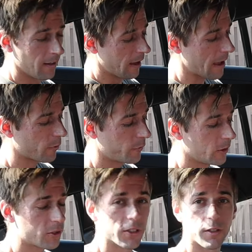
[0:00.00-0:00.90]
I have a few
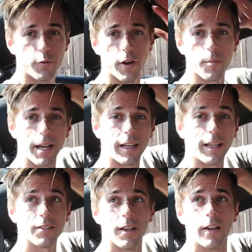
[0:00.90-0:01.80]
inches in front of my
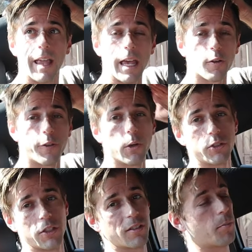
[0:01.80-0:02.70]
knees and a few
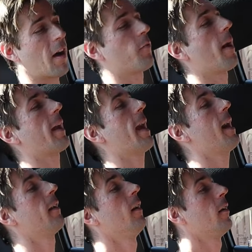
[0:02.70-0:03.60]
inches above my
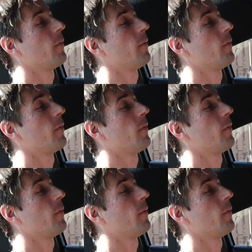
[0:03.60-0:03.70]
head.